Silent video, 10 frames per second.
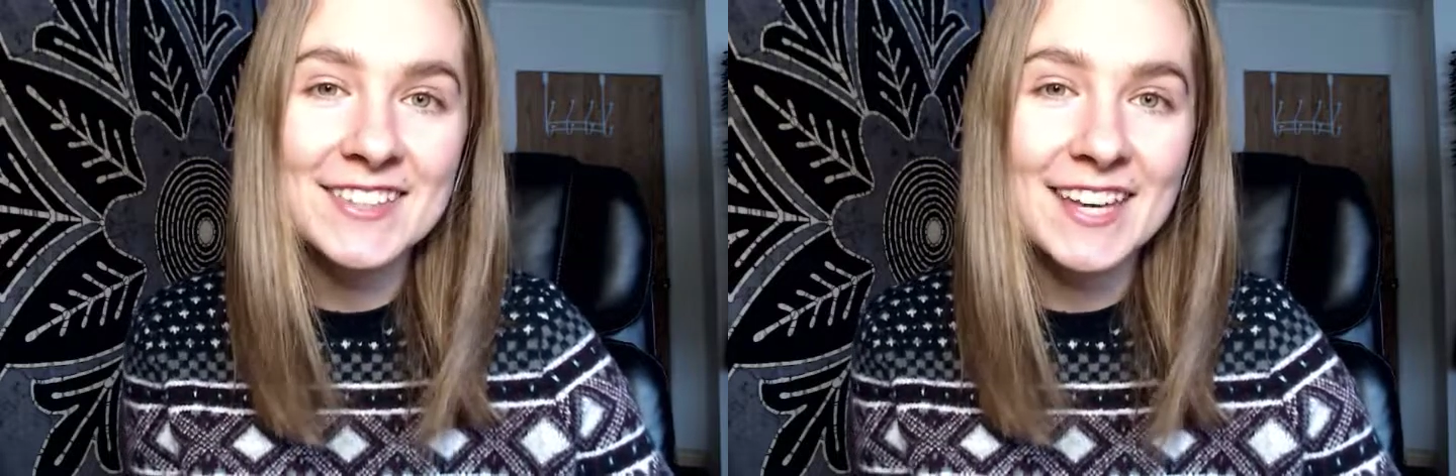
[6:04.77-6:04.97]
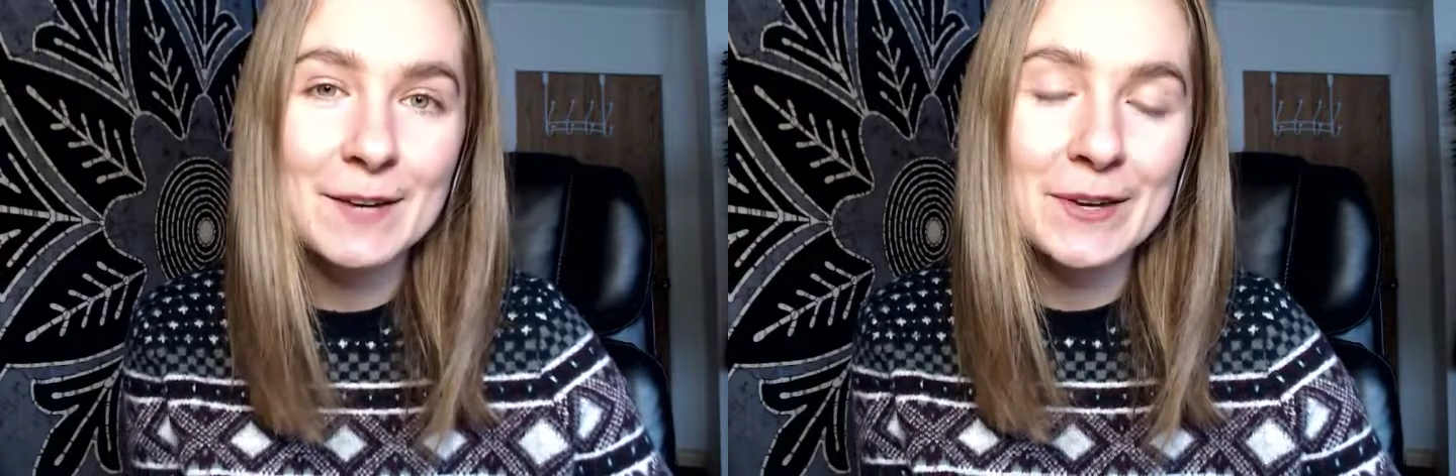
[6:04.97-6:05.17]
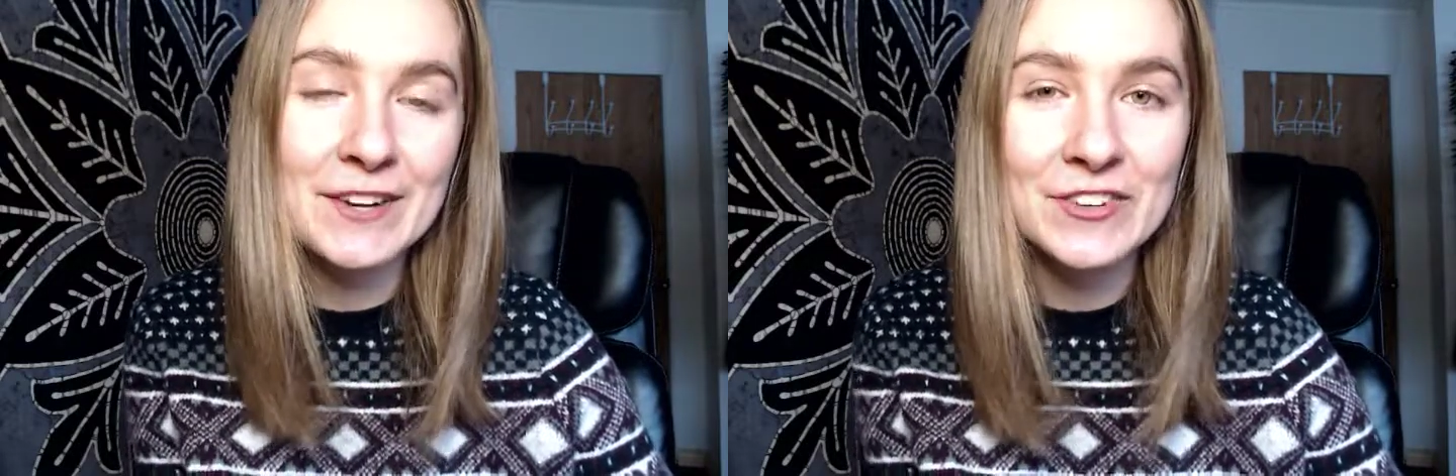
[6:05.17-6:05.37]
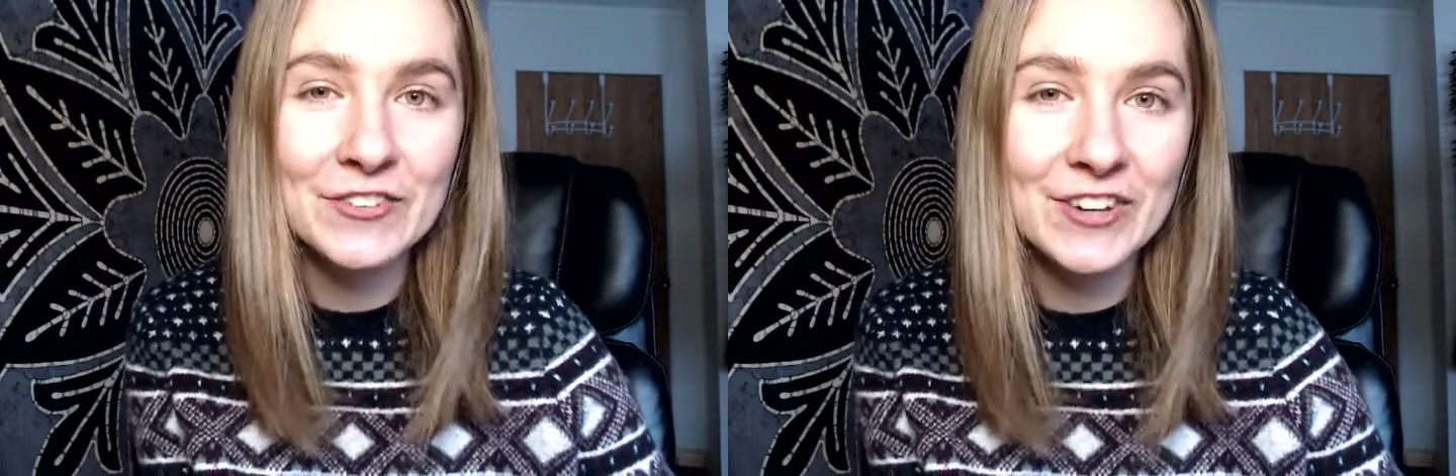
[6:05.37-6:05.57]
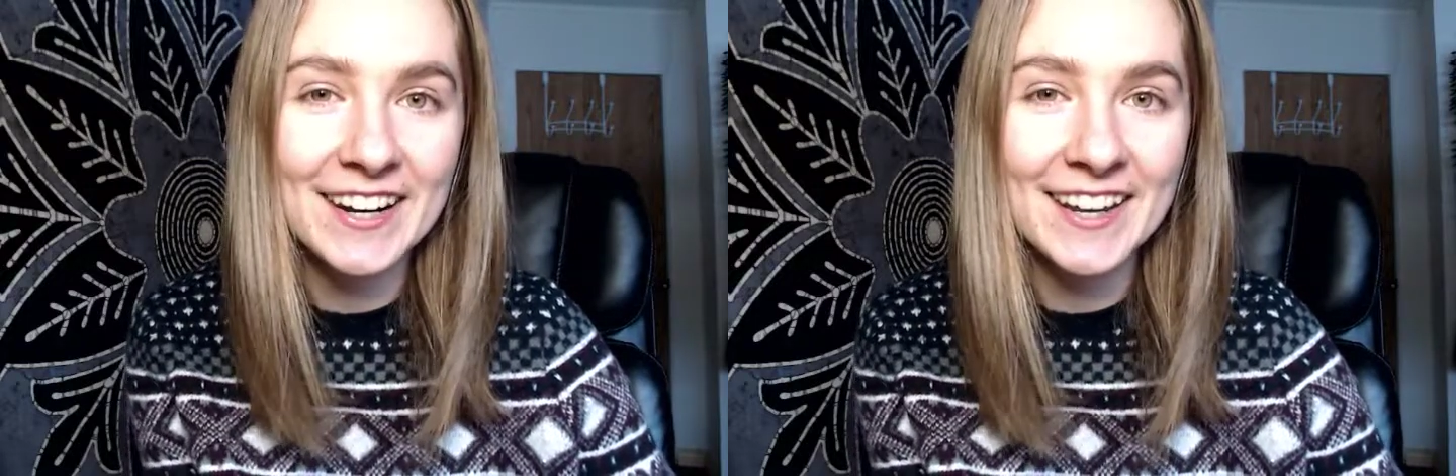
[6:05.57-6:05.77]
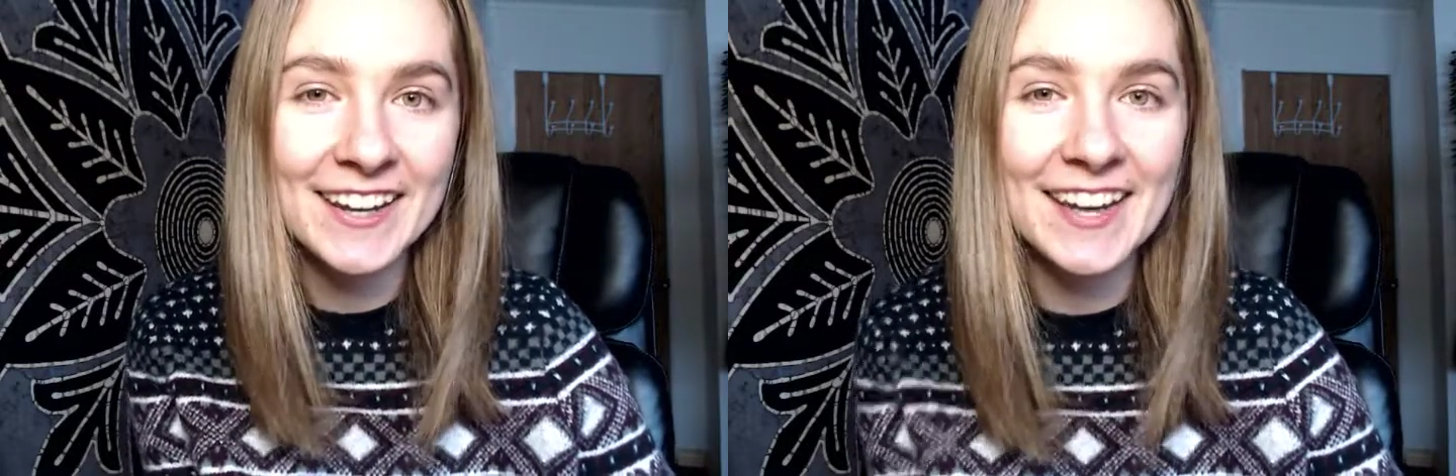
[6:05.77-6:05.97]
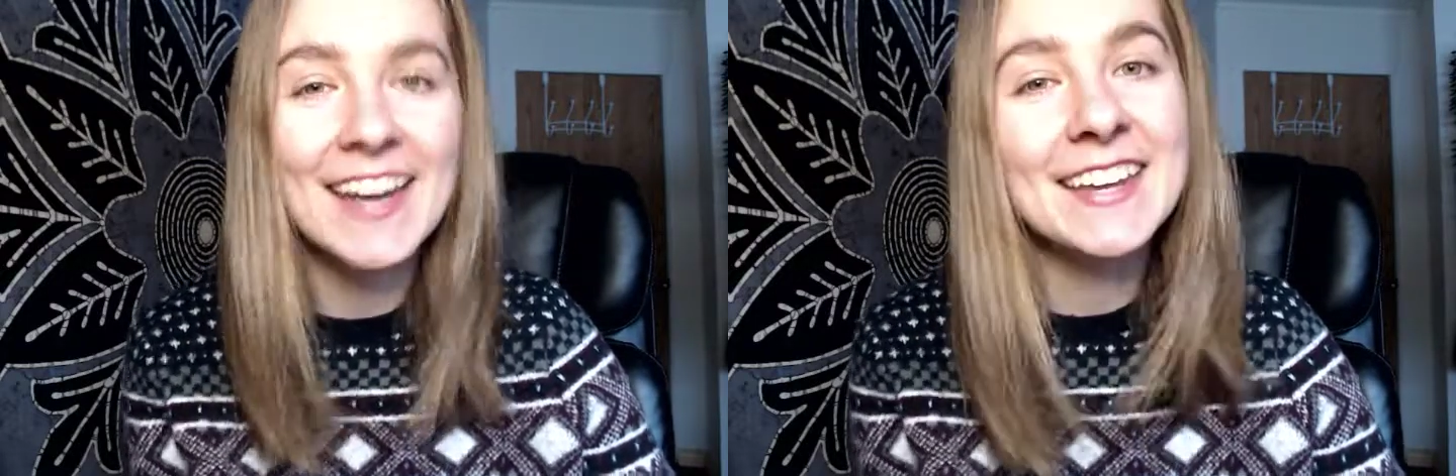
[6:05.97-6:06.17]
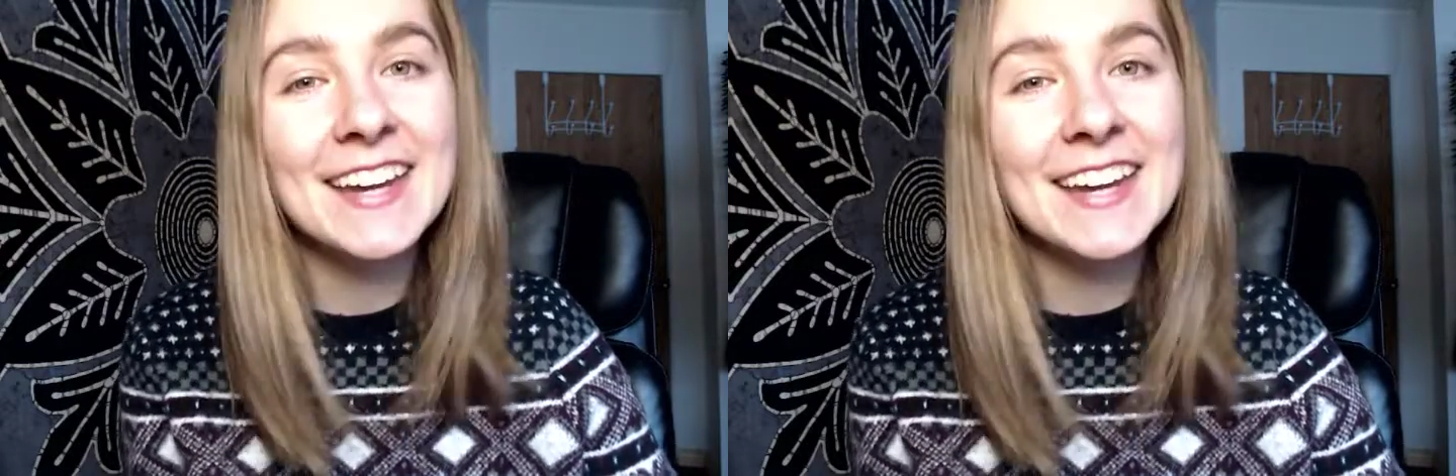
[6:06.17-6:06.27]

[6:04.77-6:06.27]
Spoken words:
They come out every Friday, and